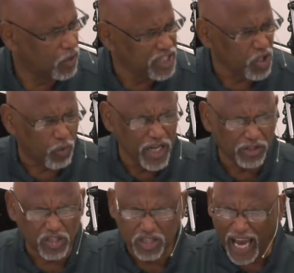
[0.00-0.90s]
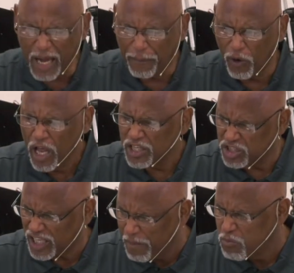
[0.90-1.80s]
What is a real disciple?
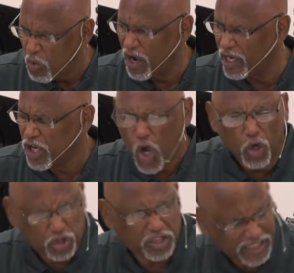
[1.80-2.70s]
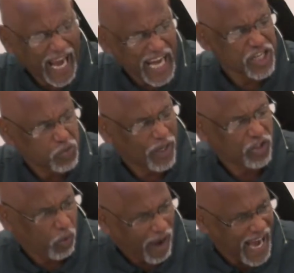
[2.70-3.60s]
Someone who stays
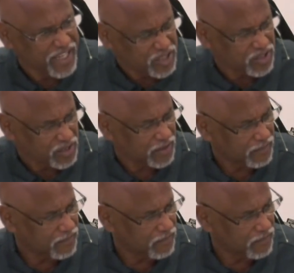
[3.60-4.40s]
with Christ.